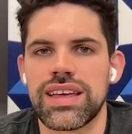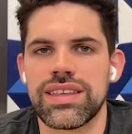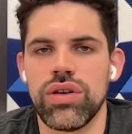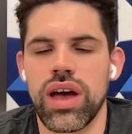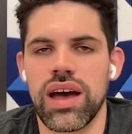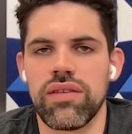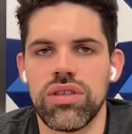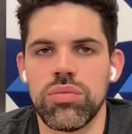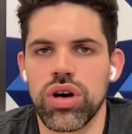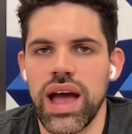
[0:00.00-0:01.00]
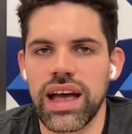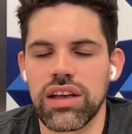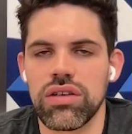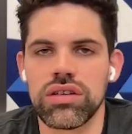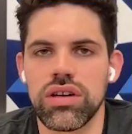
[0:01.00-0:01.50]
you have, the more
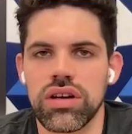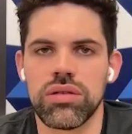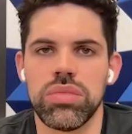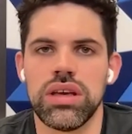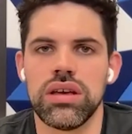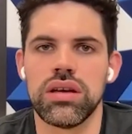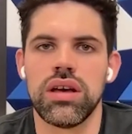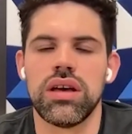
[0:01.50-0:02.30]
accurate you're going to be.